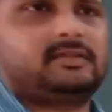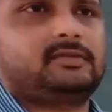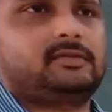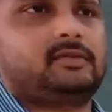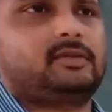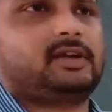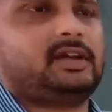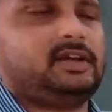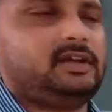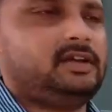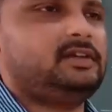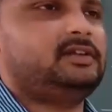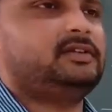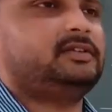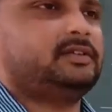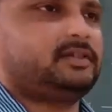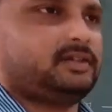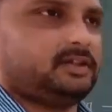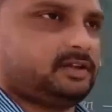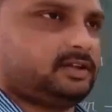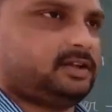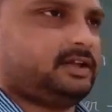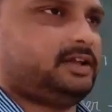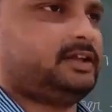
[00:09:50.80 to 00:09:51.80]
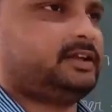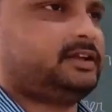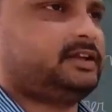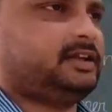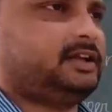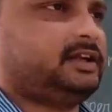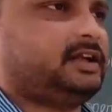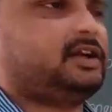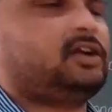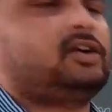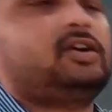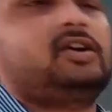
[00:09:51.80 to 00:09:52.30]
Okay,
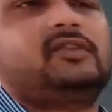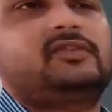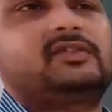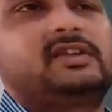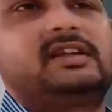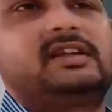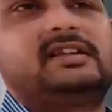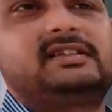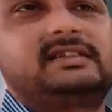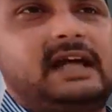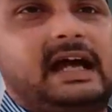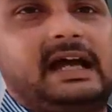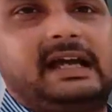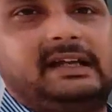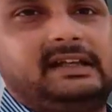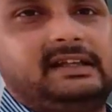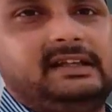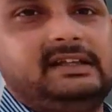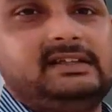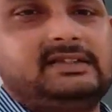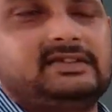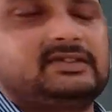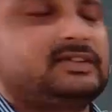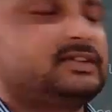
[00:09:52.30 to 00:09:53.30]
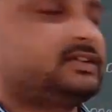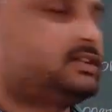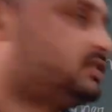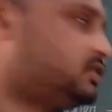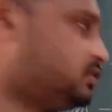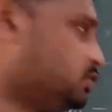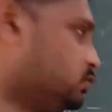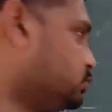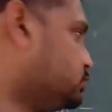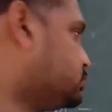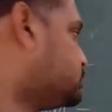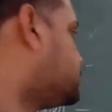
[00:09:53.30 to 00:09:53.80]
in a lot of things, iron is used.